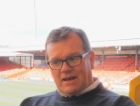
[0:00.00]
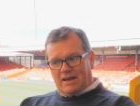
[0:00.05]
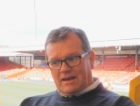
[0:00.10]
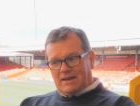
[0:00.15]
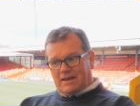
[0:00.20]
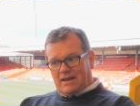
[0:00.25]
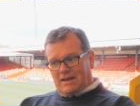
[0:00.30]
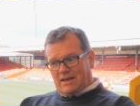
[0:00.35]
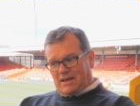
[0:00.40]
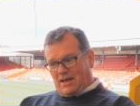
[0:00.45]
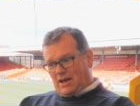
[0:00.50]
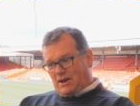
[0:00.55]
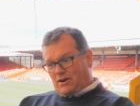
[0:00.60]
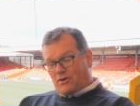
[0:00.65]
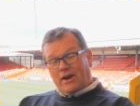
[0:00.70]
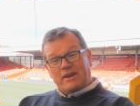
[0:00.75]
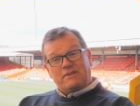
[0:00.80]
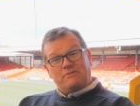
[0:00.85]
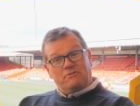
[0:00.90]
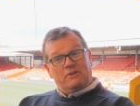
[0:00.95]
a, a,
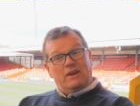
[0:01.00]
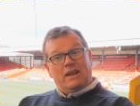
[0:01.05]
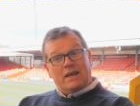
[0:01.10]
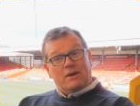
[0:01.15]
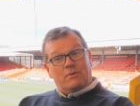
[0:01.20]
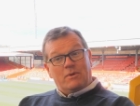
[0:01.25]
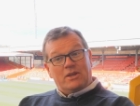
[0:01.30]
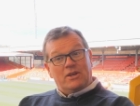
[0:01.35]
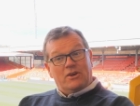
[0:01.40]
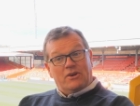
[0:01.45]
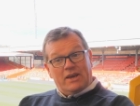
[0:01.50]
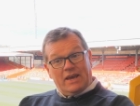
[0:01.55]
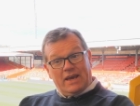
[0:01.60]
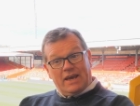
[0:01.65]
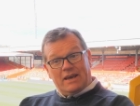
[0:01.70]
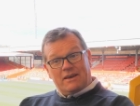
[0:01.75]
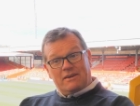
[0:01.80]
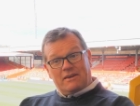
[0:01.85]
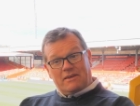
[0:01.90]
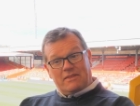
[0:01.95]
great feeling when you're
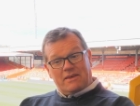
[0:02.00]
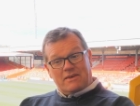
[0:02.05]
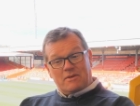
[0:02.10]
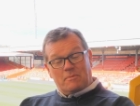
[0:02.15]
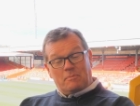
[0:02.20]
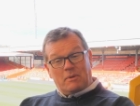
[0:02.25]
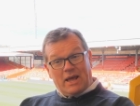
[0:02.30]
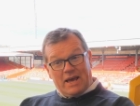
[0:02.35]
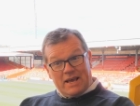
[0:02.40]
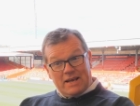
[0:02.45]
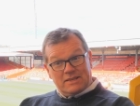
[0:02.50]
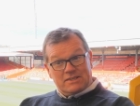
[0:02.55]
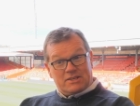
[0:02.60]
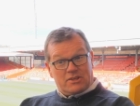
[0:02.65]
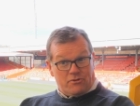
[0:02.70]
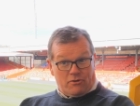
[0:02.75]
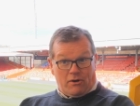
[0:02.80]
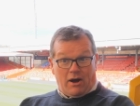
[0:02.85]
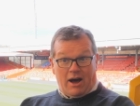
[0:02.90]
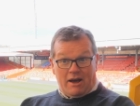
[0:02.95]
here. I think the players
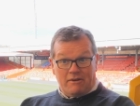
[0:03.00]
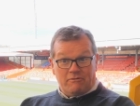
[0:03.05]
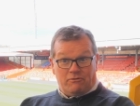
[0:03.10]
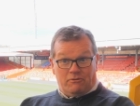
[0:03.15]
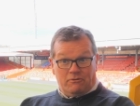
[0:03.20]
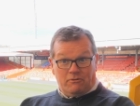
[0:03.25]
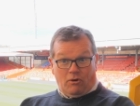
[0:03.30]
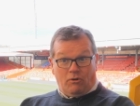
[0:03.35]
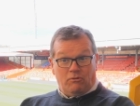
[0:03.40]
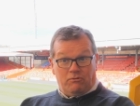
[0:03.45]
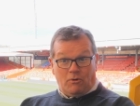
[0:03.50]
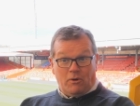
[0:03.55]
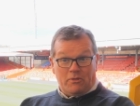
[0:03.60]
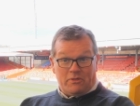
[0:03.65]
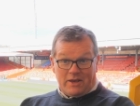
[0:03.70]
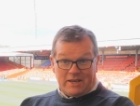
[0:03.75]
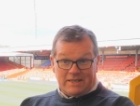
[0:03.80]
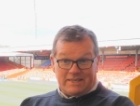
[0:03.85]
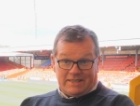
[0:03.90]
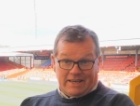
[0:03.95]
thrive off
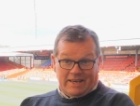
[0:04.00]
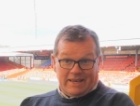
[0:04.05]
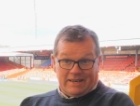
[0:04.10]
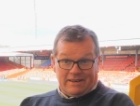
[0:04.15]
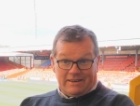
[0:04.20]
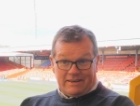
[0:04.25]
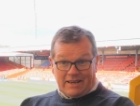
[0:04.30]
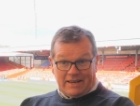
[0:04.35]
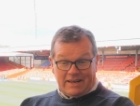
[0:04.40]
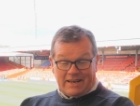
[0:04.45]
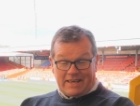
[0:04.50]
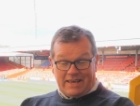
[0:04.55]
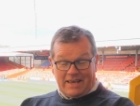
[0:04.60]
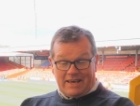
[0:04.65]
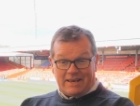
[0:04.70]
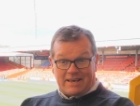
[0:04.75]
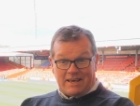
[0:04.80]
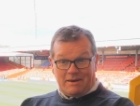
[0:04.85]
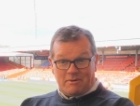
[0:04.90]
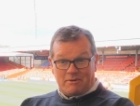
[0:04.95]
what they see and, and
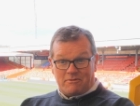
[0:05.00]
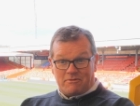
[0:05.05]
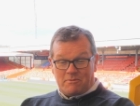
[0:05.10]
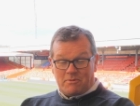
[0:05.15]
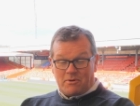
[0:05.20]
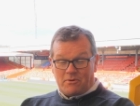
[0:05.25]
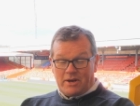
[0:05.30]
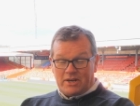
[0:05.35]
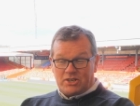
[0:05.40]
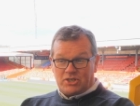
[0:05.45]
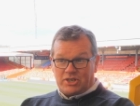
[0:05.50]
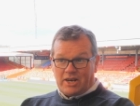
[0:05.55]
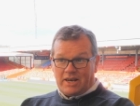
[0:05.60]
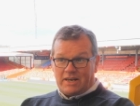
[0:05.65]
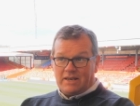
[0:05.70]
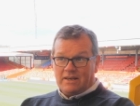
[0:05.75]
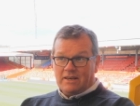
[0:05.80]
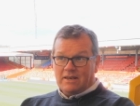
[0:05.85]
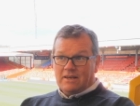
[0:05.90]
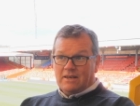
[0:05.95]
hear coming from the Red
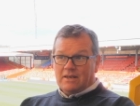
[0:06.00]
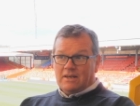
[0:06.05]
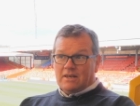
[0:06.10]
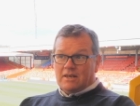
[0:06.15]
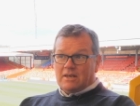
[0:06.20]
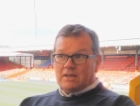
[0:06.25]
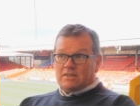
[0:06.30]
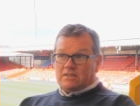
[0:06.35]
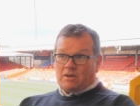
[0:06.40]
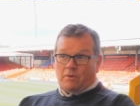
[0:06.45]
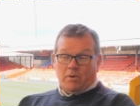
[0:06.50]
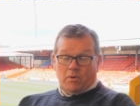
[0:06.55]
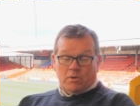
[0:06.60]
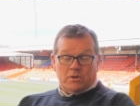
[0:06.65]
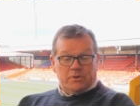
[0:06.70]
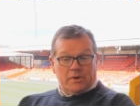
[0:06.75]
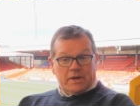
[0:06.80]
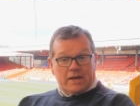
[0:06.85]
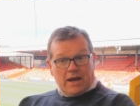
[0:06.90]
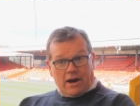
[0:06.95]
Shed. So we
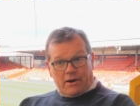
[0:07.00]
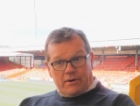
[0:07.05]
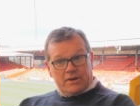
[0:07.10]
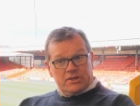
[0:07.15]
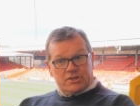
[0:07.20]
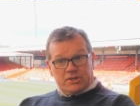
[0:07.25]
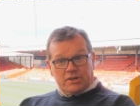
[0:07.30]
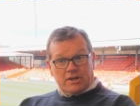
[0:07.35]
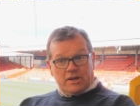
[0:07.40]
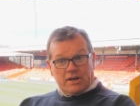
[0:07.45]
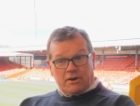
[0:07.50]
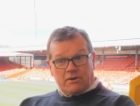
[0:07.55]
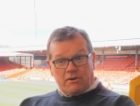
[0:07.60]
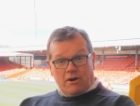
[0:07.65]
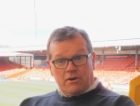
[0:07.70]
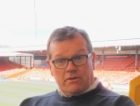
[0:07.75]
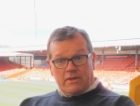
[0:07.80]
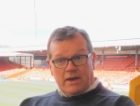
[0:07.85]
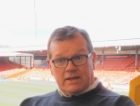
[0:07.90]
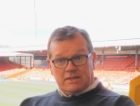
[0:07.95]
want to encourage and, and,
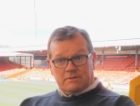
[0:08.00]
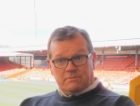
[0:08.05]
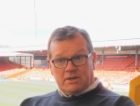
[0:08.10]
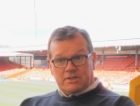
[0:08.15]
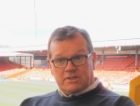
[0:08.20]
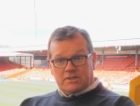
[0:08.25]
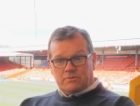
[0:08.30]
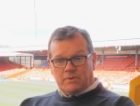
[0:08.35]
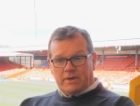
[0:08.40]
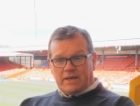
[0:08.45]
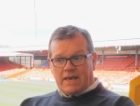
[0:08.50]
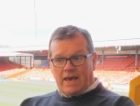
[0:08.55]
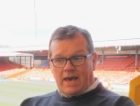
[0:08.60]
grow that as much as we